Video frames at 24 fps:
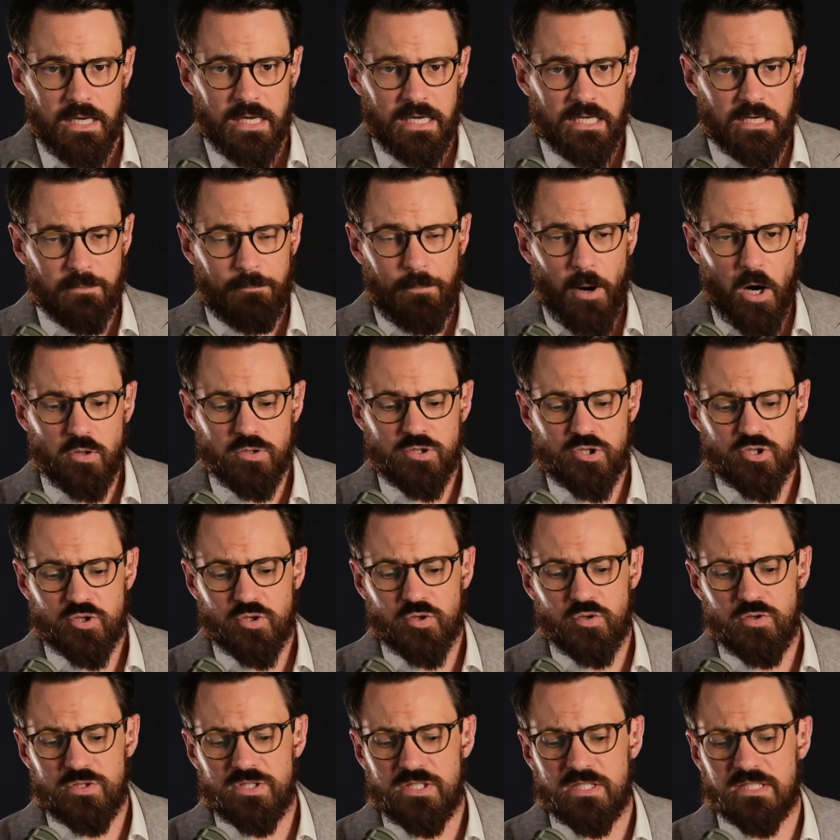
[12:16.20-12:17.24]
In a
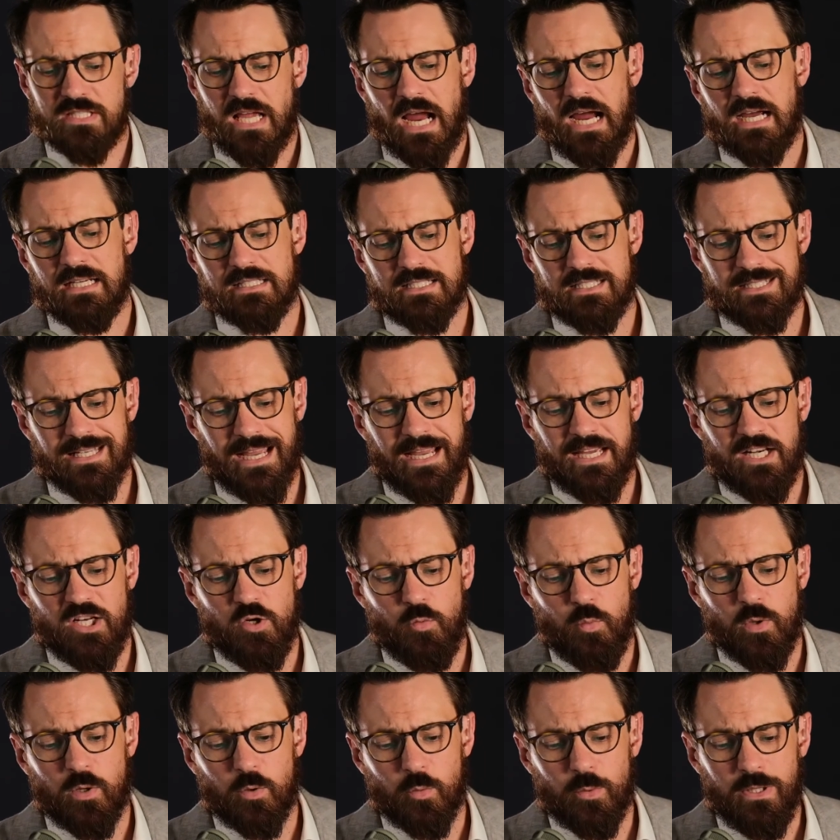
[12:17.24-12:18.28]
post-truth society
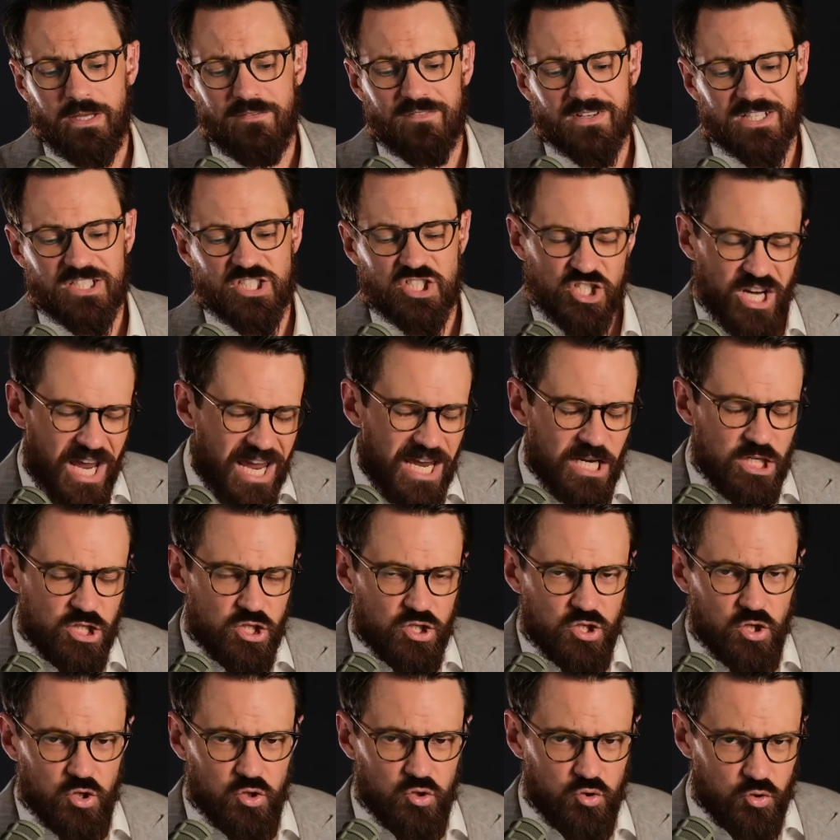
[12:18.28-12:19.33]
where we have
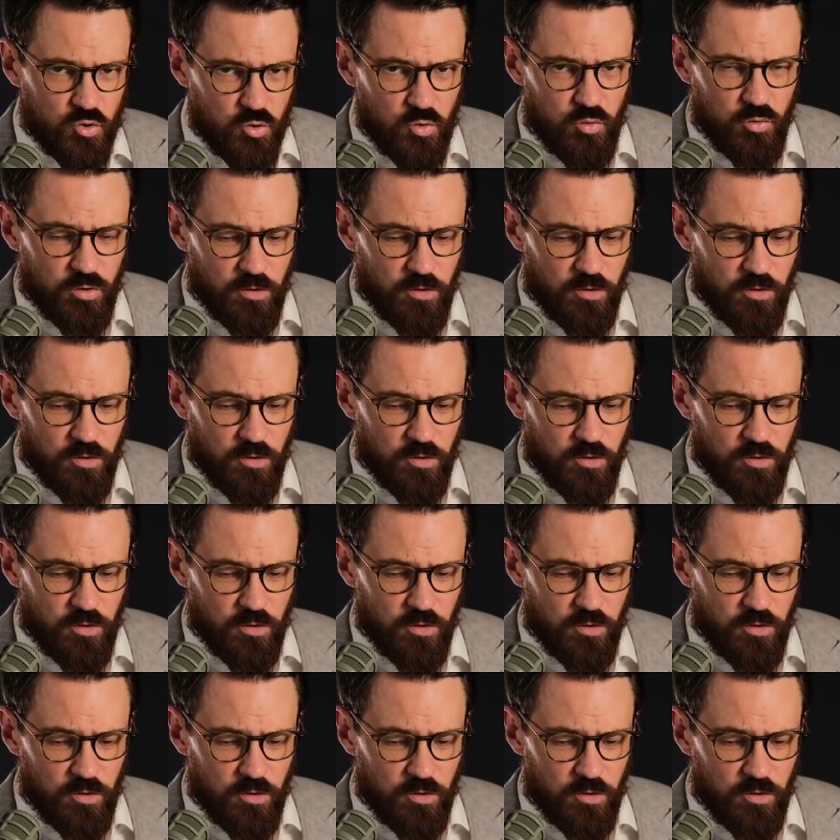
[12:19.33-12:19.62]
exchanged truth